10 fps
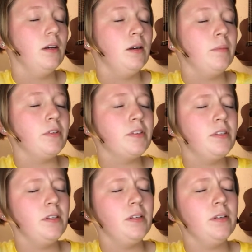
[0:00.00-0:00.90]
But
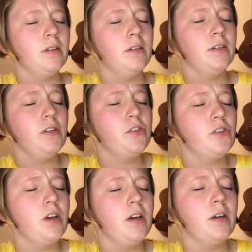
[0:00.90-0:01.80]
sin and
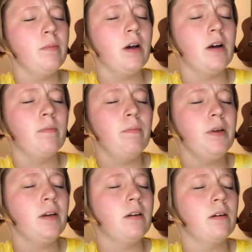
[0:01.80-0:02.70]
shame have
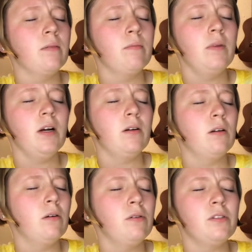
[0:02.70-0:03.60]
become my
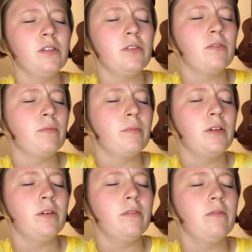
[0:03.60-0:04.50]
closest
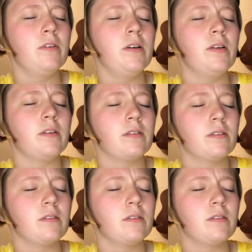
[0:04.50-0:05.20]
familiar friends,